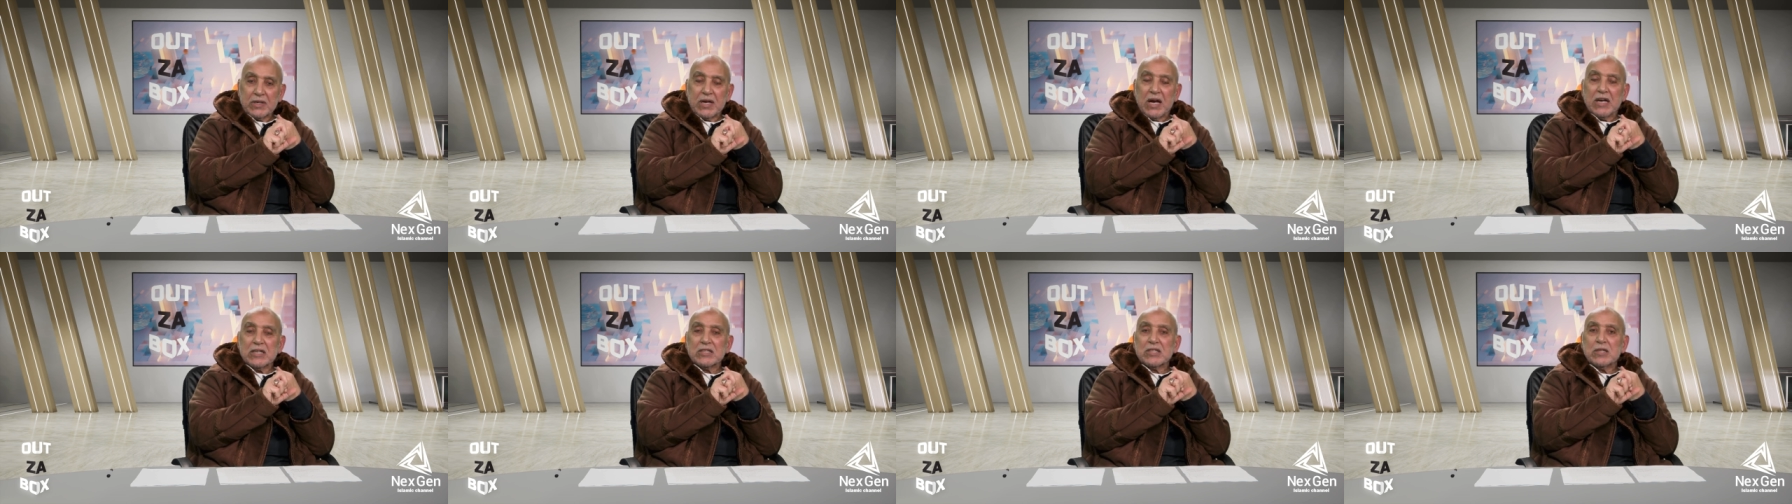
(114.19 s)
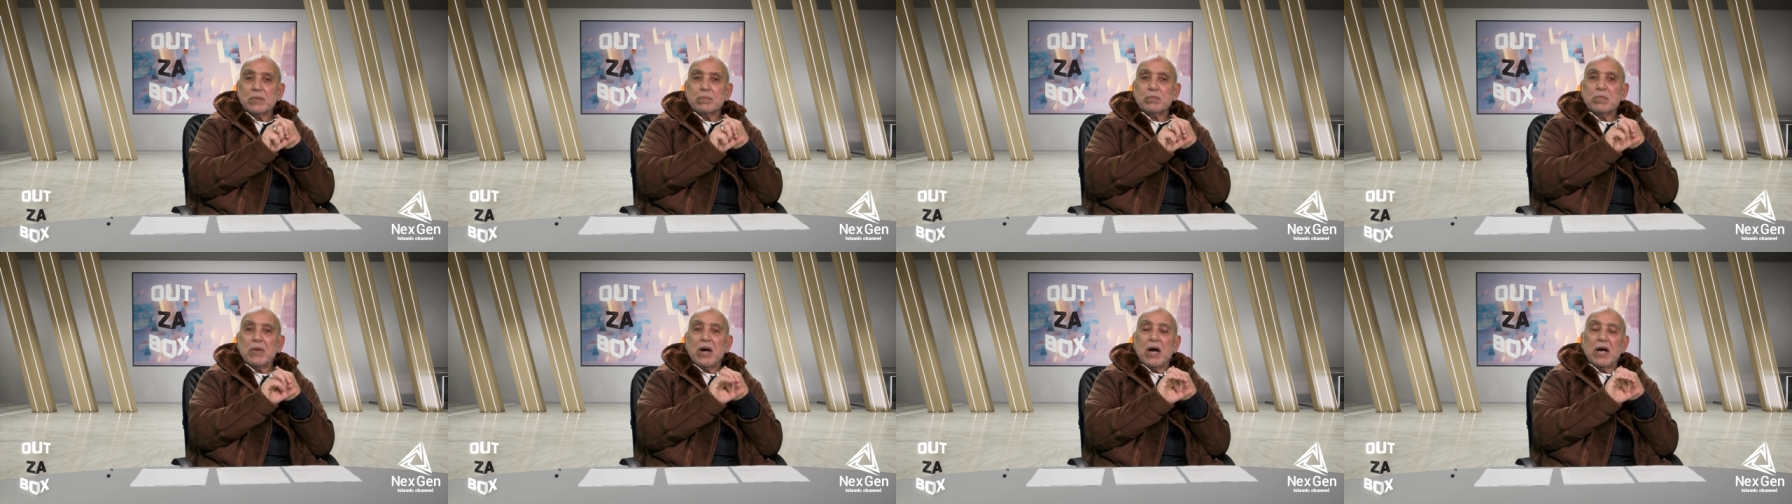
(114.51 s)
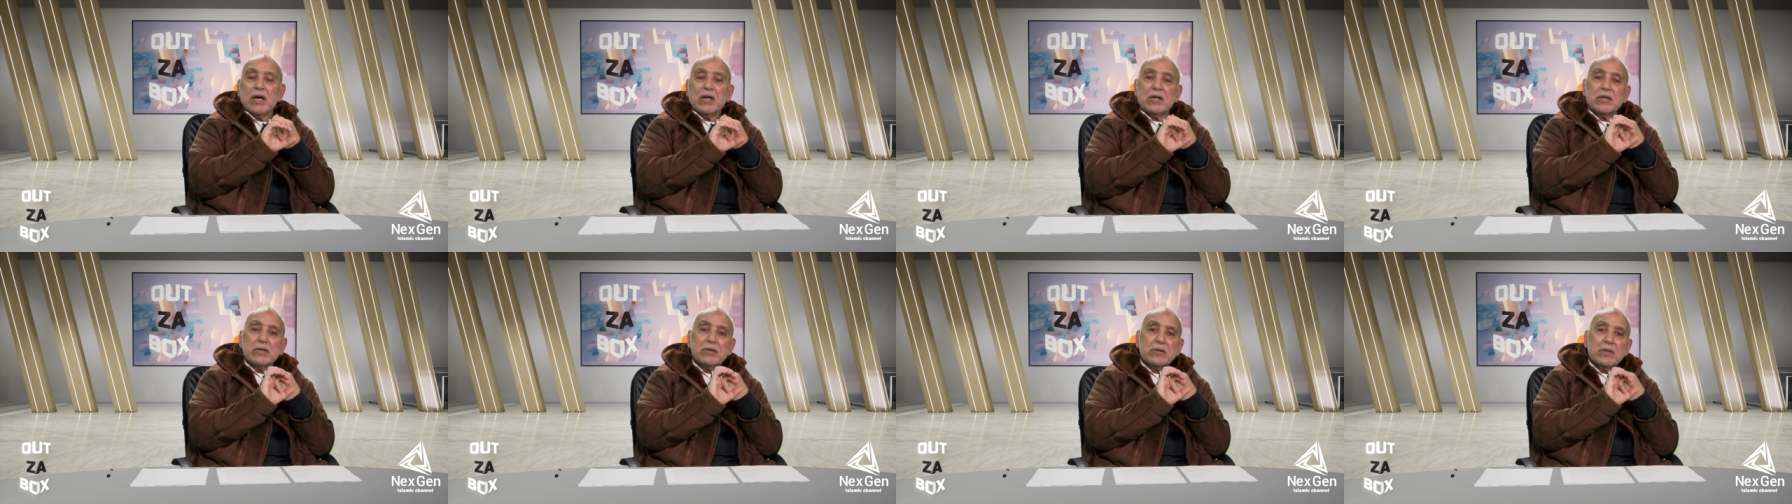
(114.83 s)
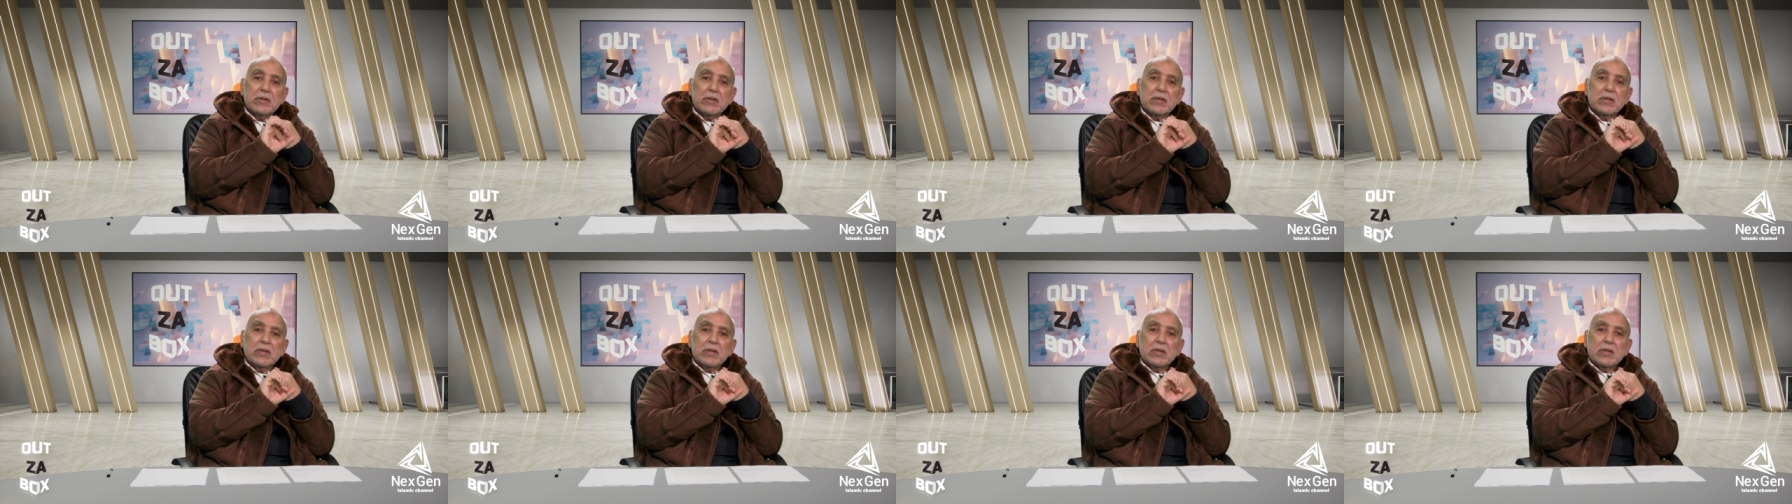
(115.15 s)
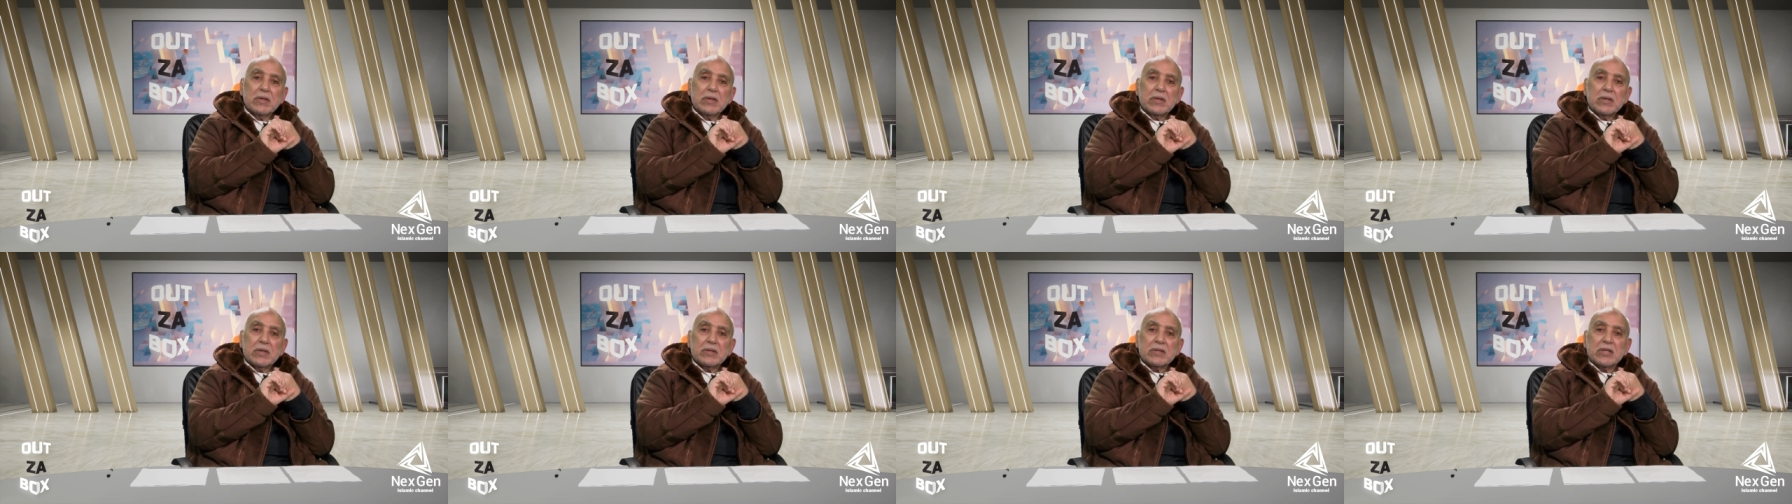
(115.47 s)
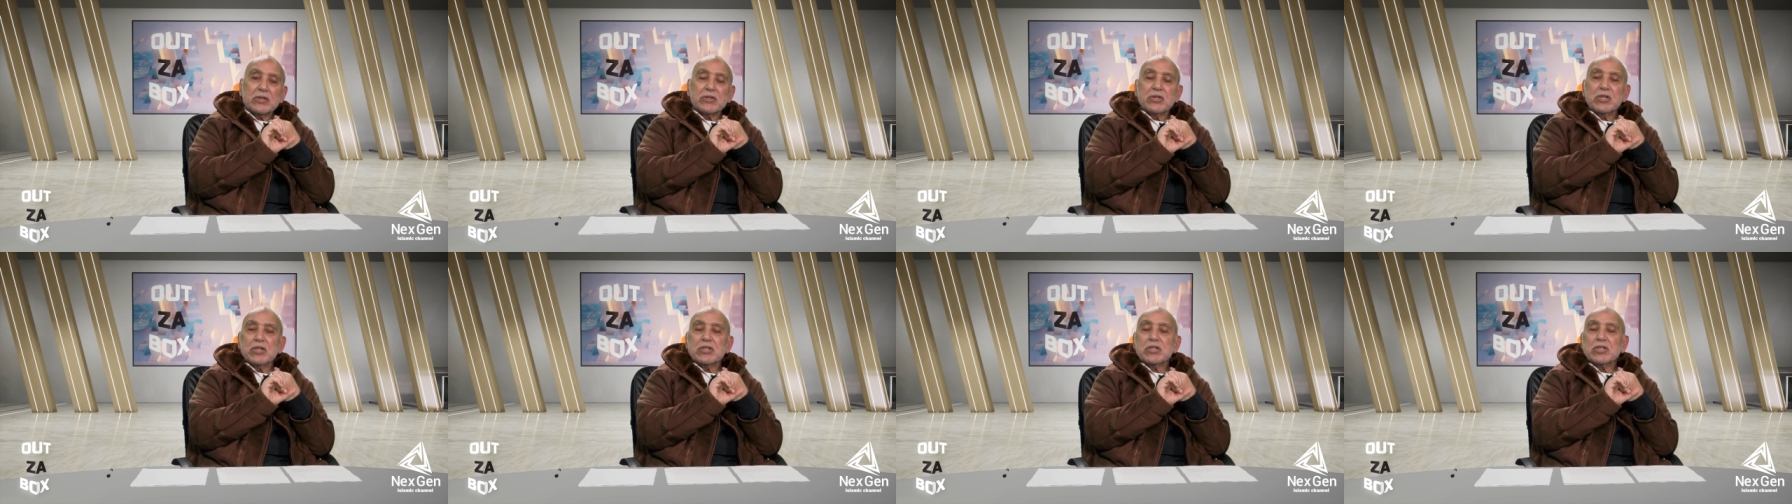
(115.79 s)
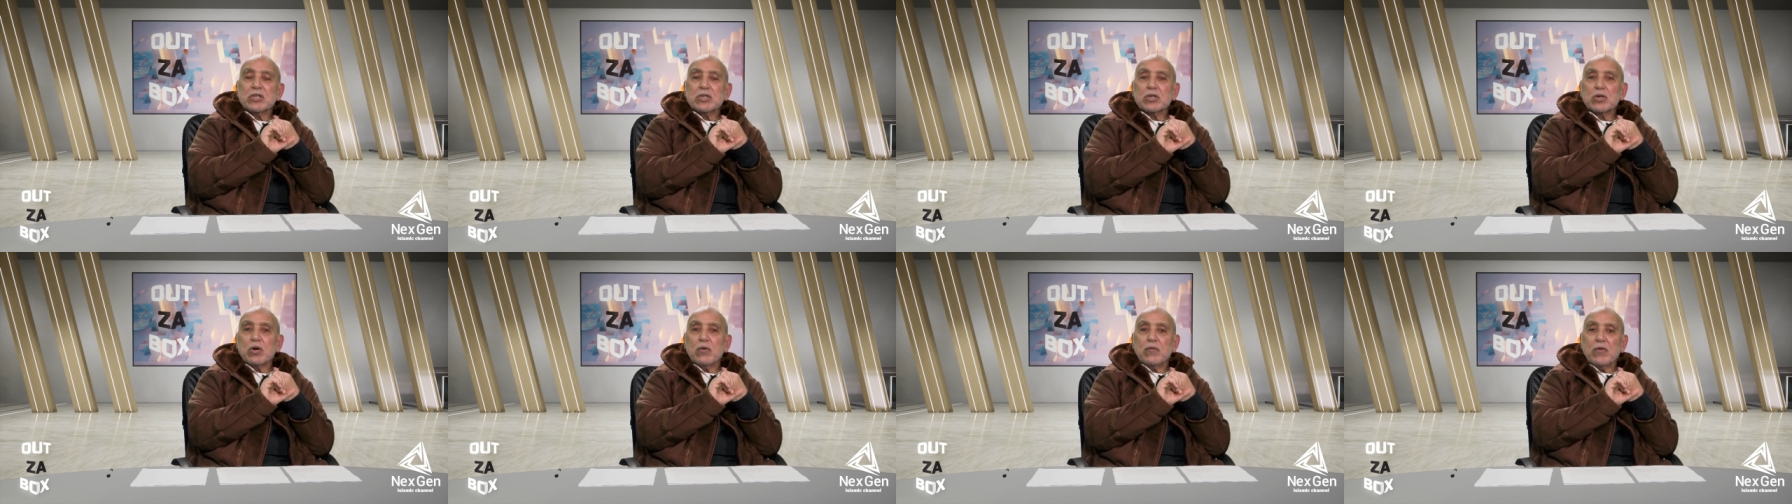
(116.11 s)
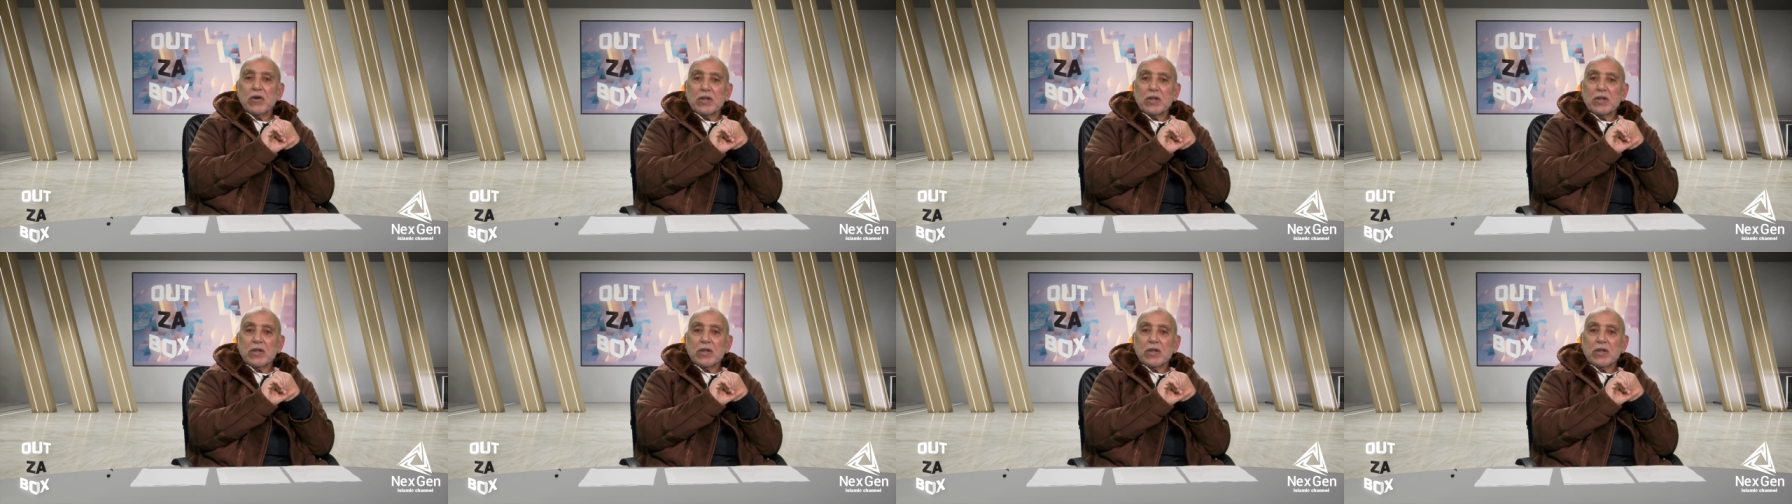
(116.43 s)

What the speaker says: guided by the teaching